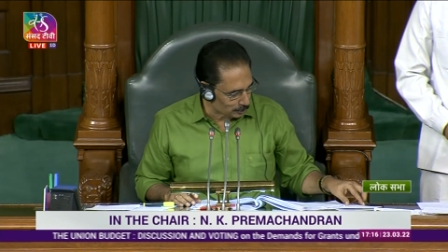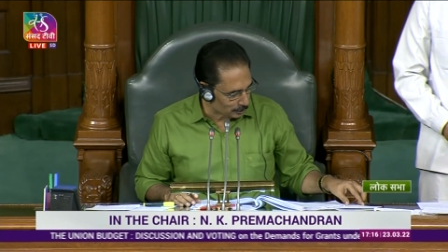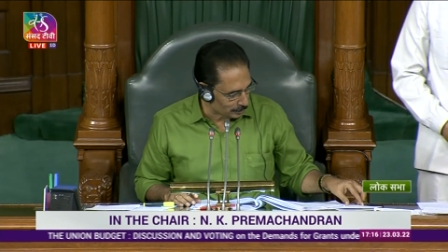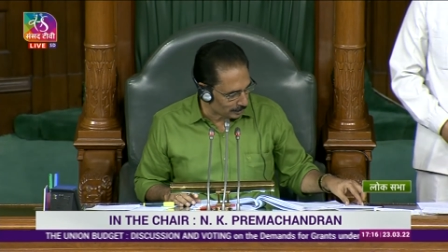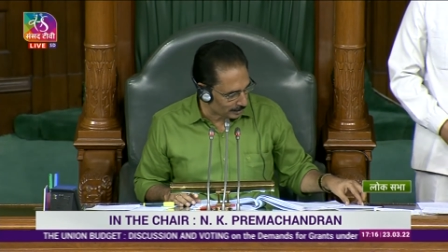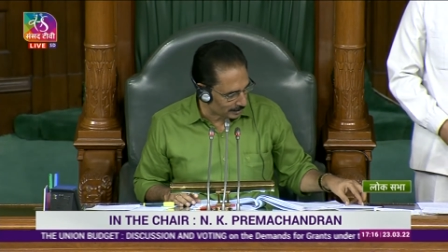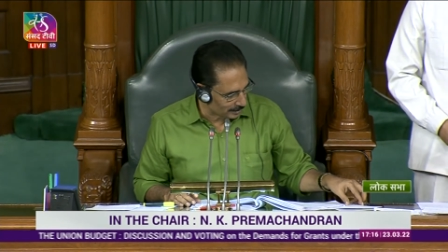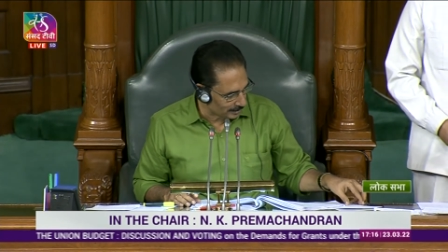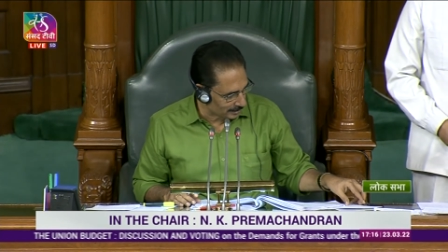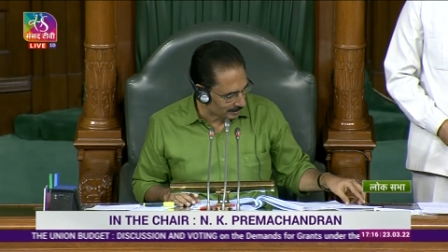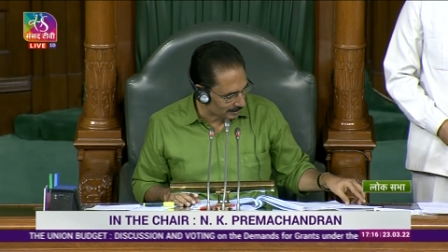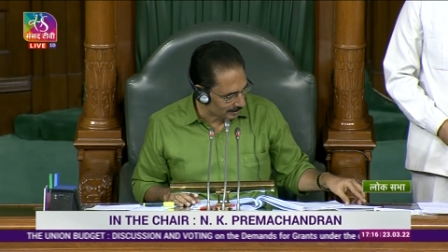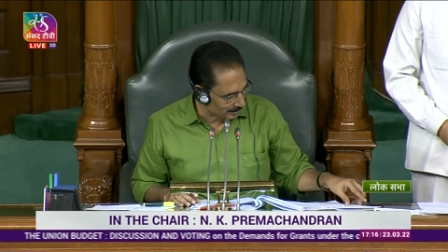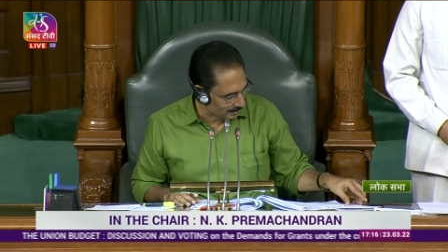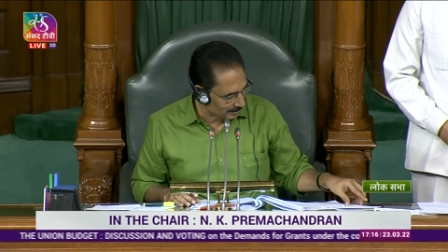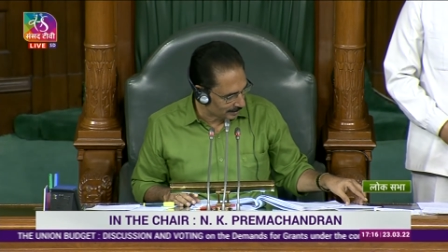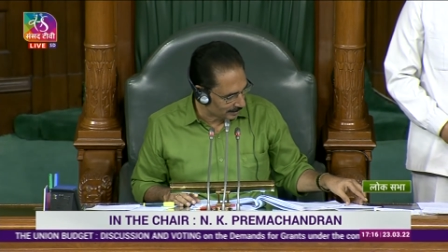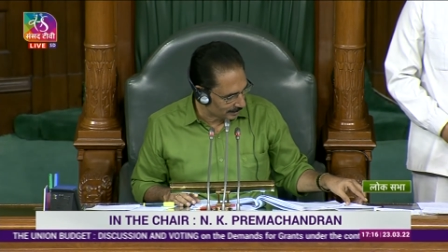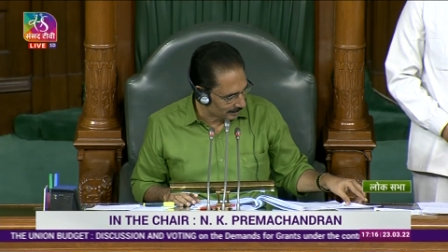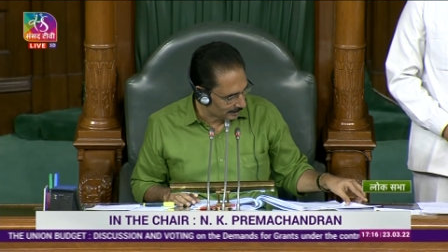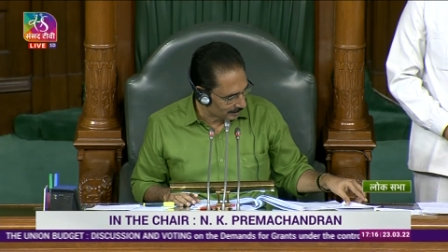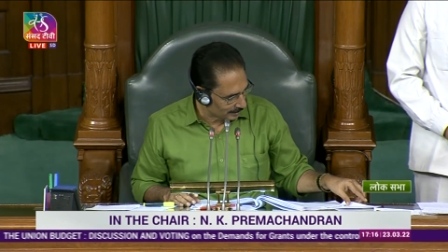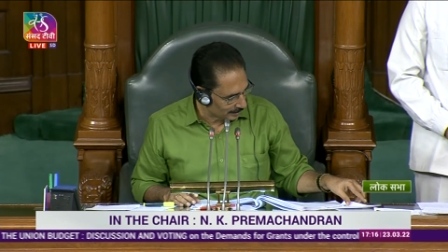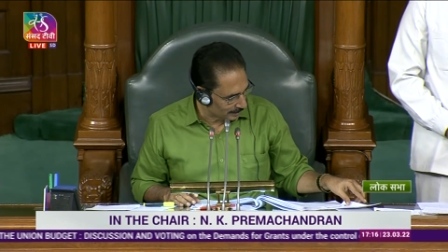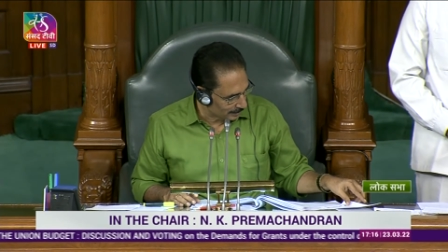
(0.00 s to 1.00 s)
Sri
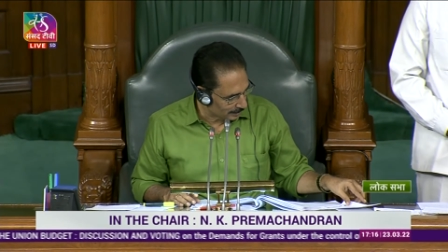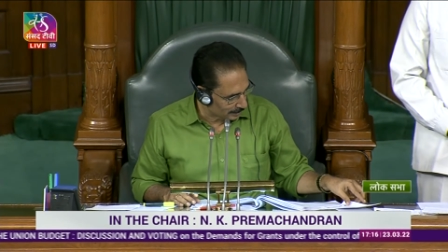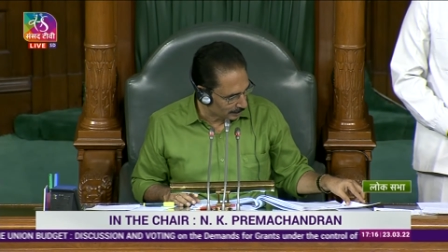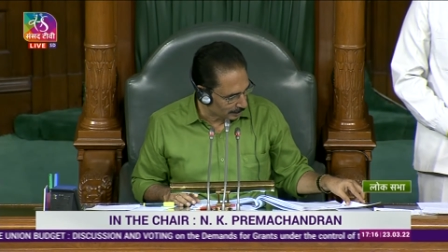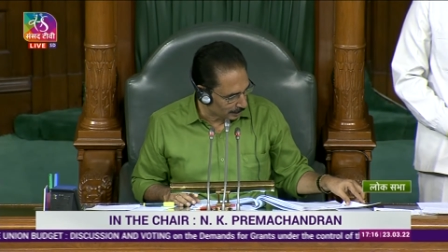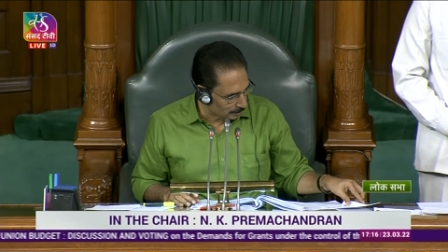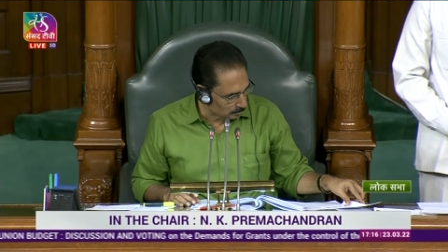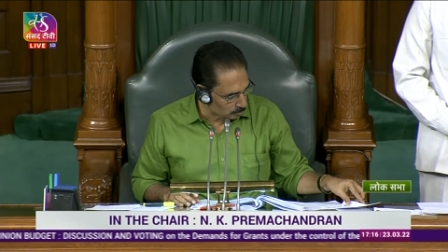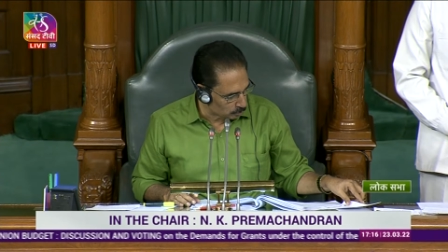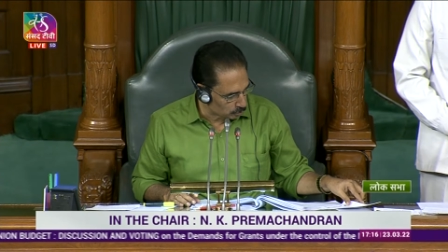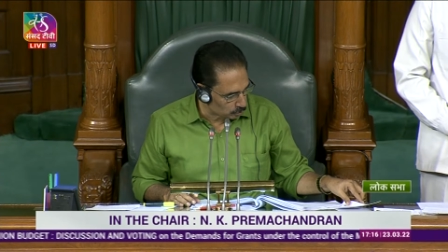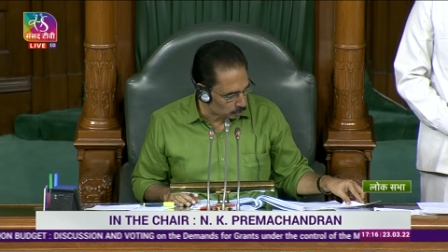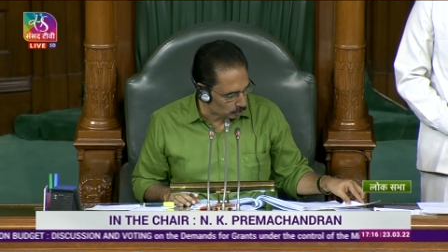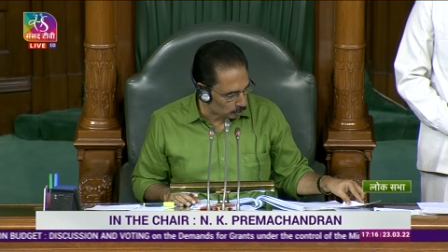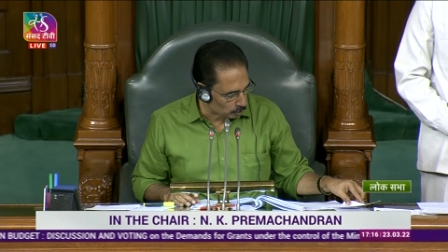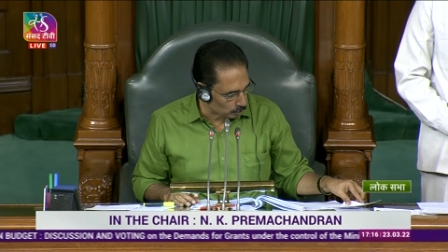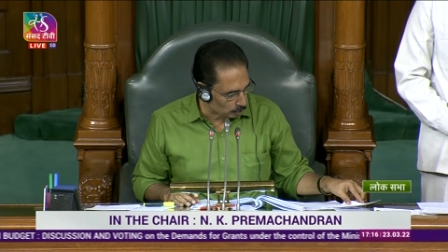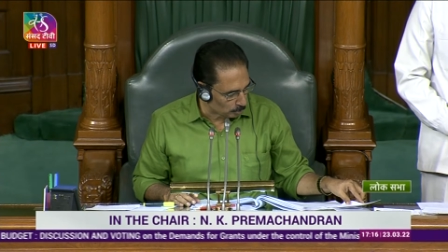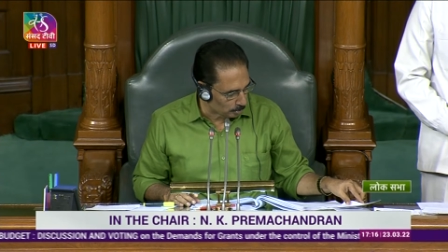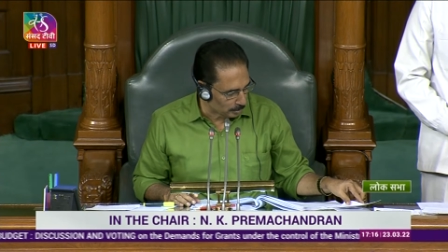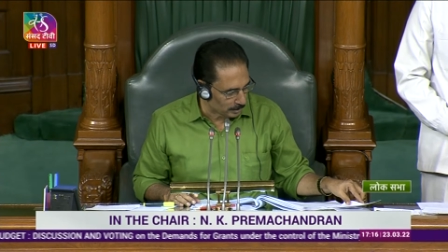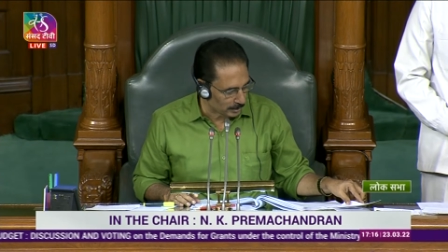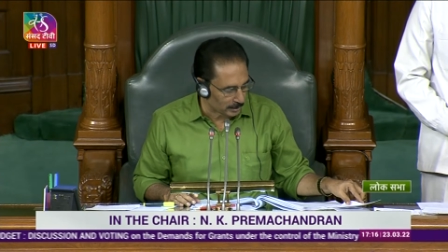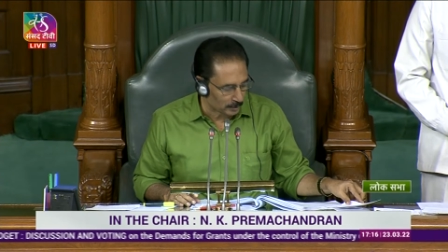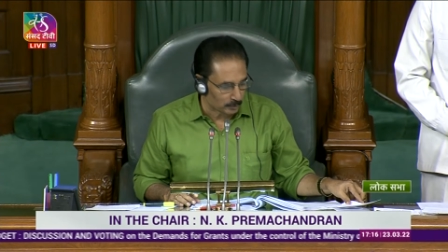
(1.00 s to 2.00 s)
Ram
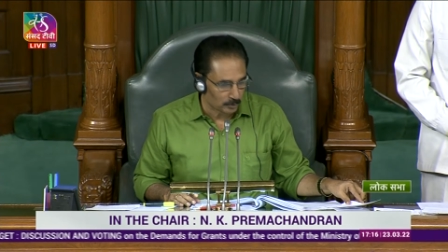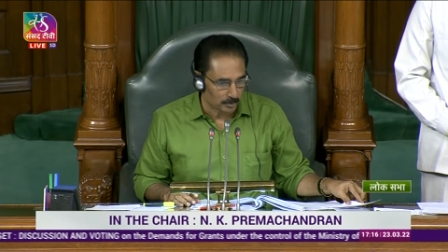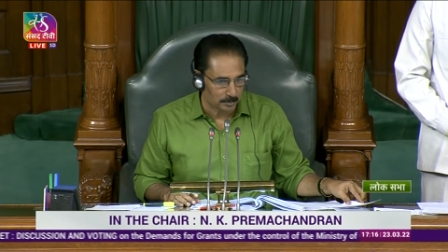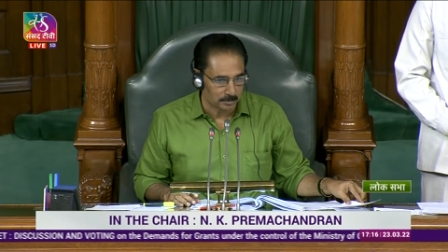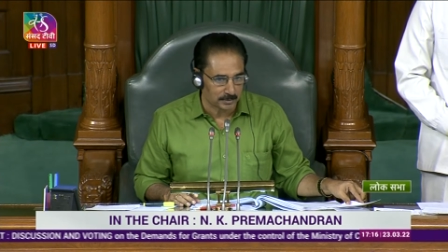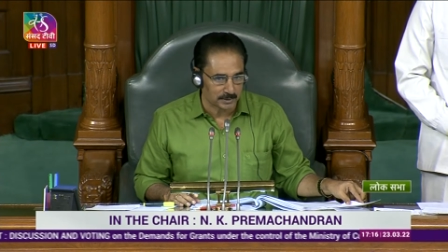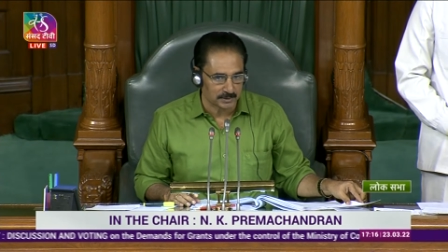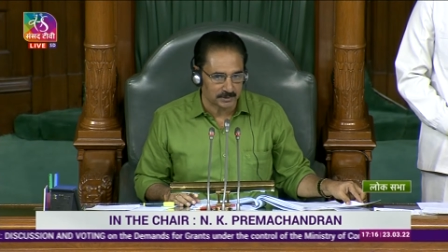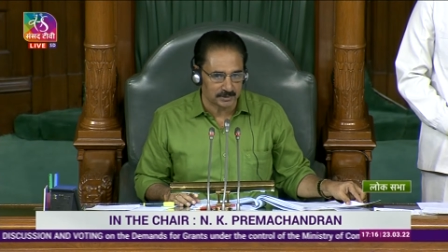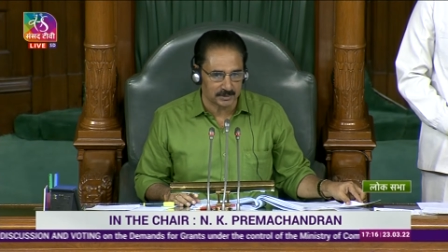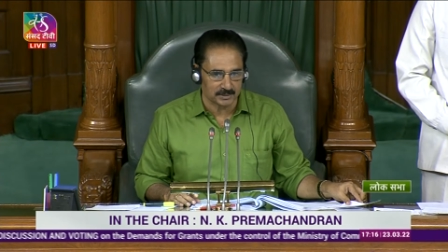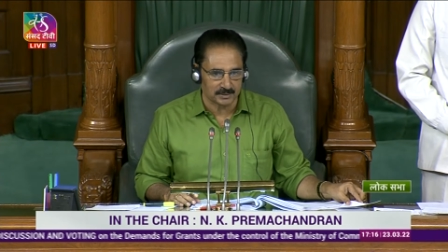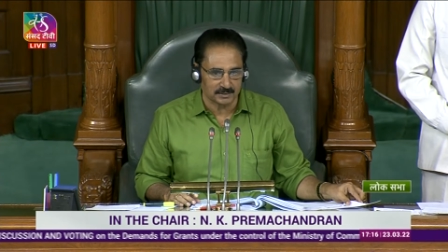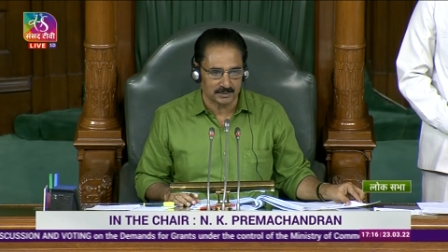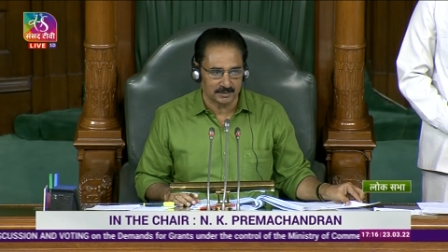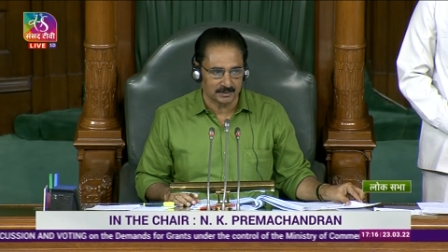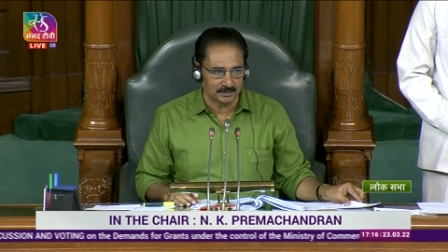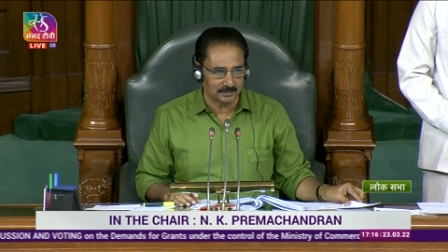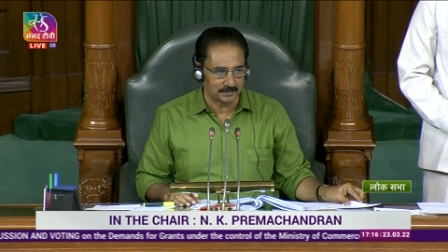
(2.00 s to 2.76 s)
Shiromani Vermaji.